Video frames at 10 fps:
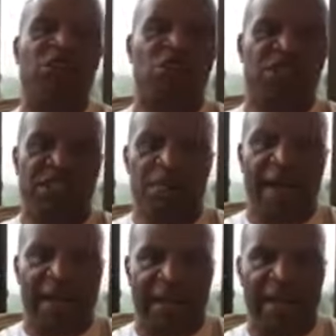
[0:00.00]
on
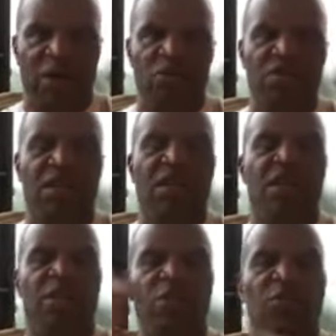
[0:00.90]
somebody else,
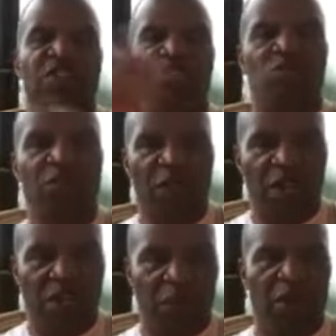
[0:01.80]
you assume they're a
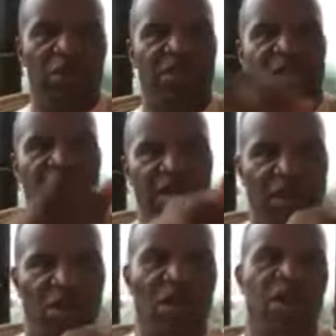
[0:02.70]
good person. There you
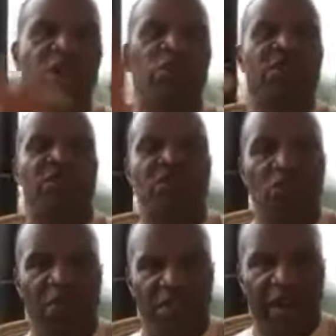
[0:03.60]
go. You
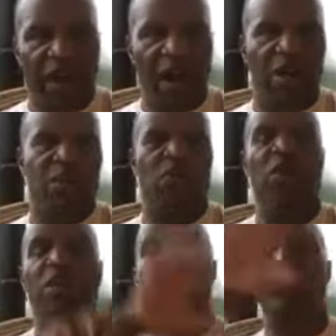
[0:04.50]
assume that they're honorable.
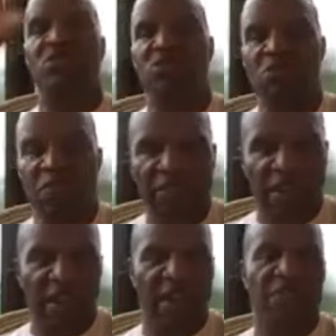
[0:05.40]
You assume that they're
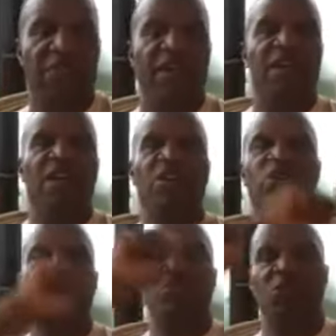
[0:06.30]
loving. You
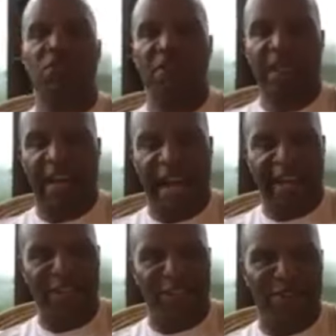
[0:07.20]
assume that they got
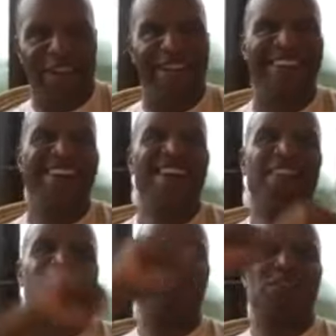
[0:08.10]
good credit.
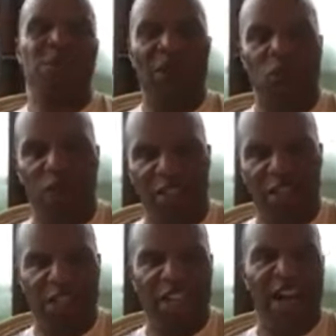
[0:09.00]
You assume they want a
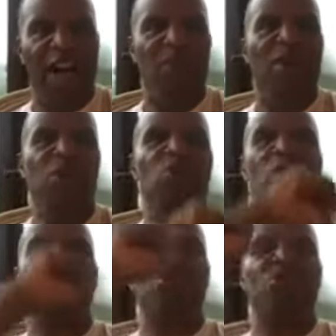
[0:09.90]
good job. You
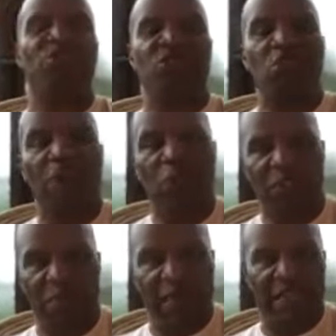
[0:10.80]
want to, you assume they want
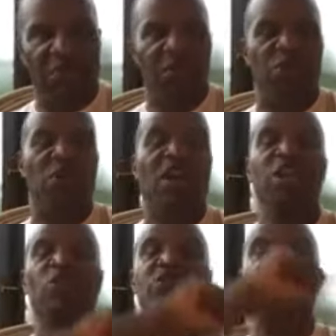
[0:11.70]
the best for you.
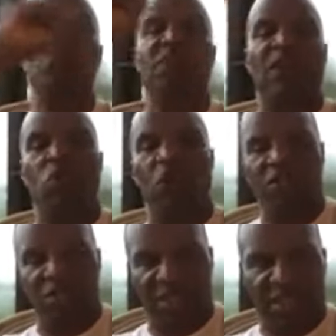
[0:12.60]
You assume that they want
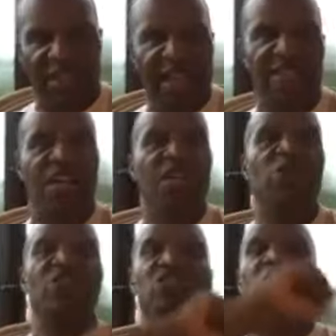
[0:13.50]
your success. You
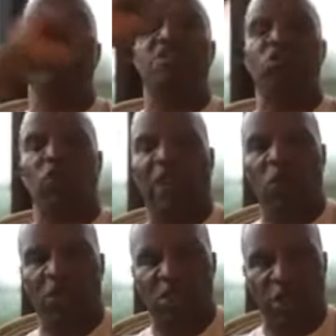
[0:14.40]
assume that you they
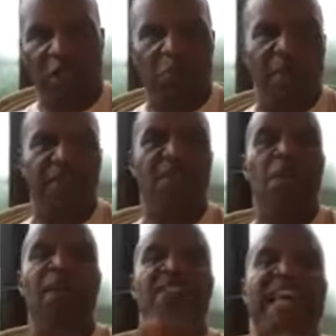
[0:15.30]
want your independence
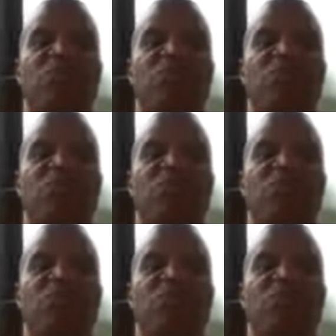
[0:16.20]
because that's